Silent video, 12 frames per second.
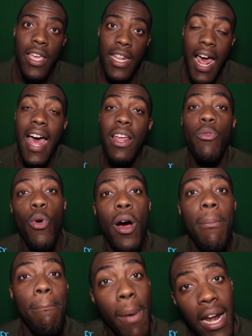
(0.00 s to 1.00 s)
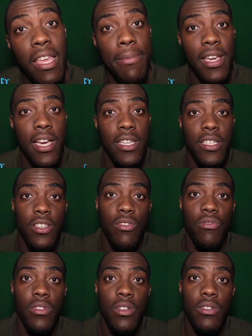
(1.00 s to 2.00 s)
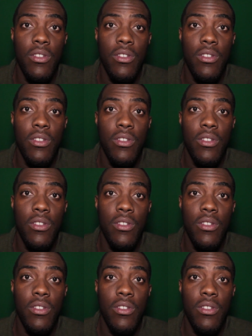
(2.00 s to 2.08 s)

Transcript: and I didn't want money because of you.